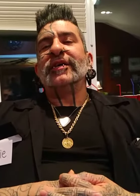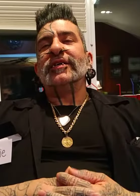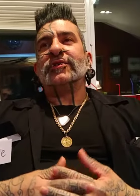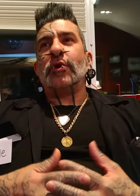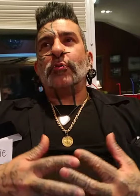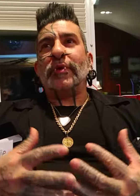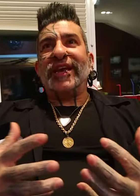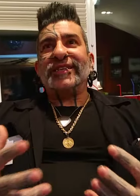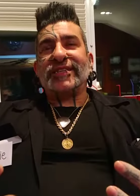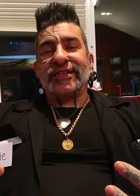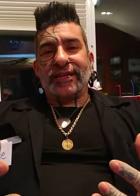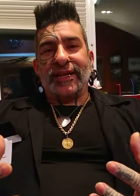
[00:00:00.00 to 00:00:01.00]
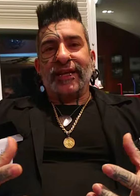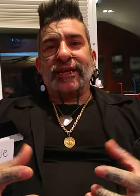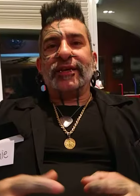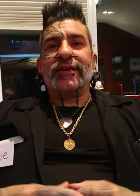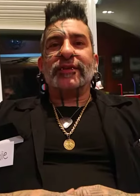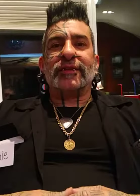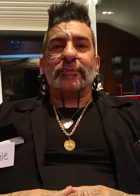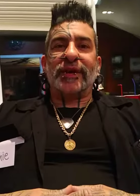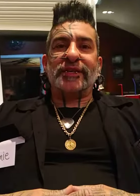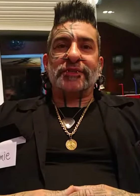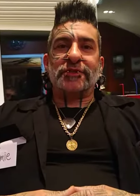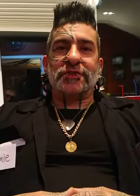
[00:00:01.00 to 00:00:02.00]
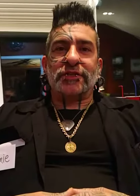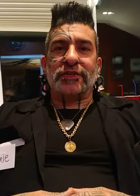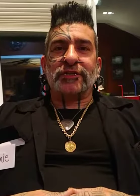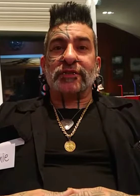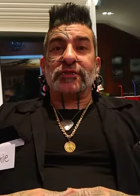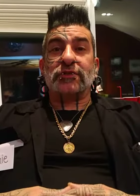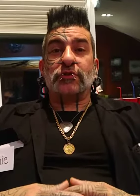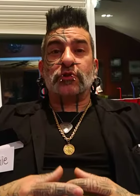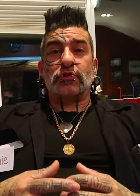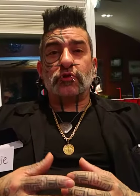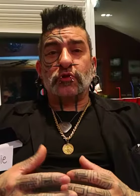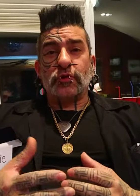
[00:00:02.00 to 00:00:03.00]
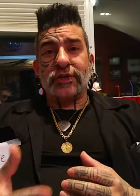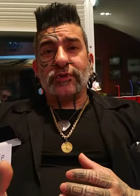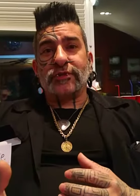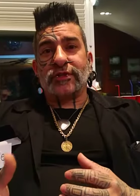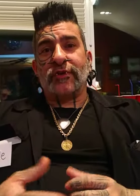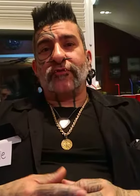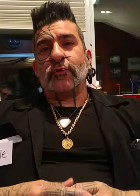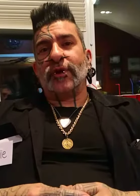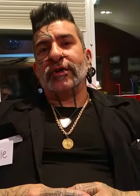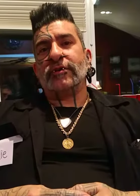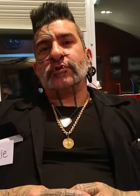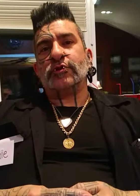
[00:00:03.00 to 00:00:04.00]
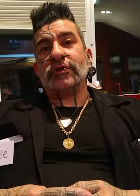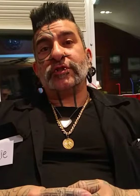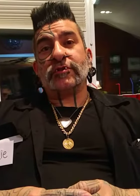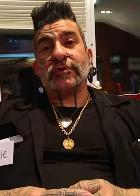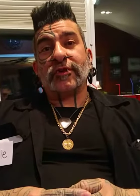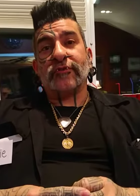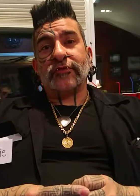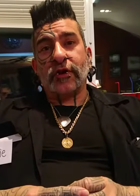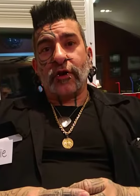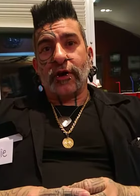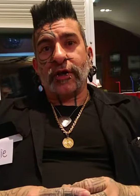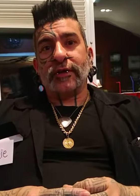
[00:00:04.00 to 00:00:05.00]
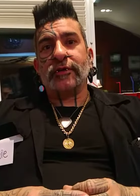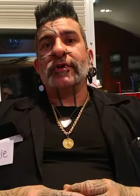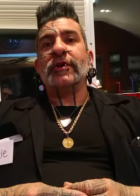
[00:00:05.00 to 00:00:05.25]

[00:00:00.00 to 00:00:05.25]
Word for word: So basically, the message is, is treat yourself well, treat yourself kind.